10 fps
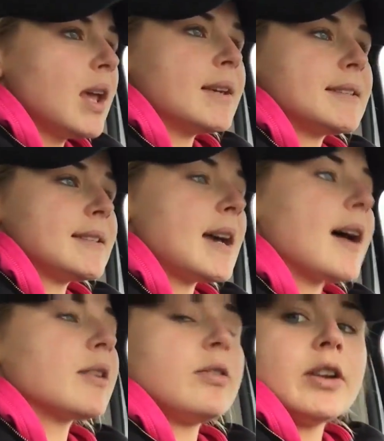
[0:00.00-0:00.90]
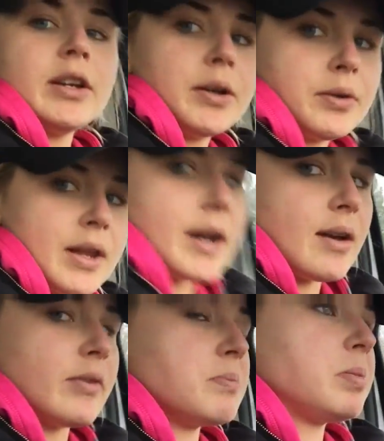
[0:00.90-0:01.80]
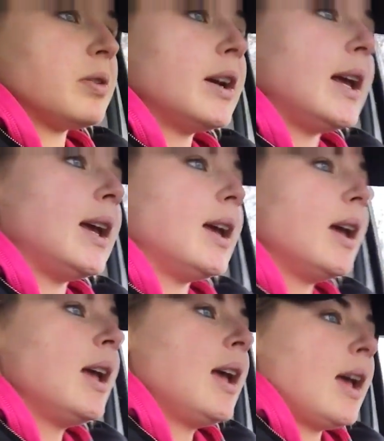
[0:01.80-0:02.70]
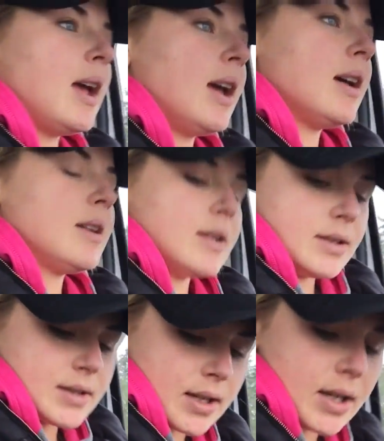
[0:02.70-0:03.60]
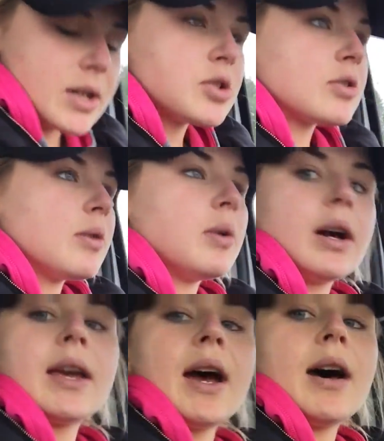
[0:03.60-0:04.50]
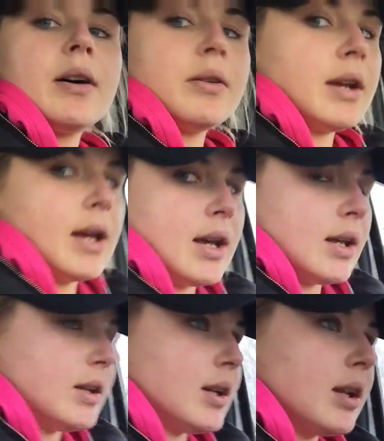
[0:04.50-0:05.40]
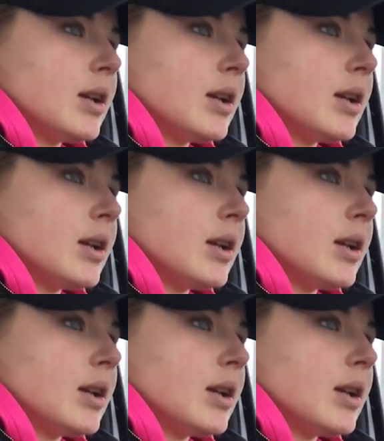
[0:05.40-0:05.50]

a stack for you, like of a pre and an intro workout, and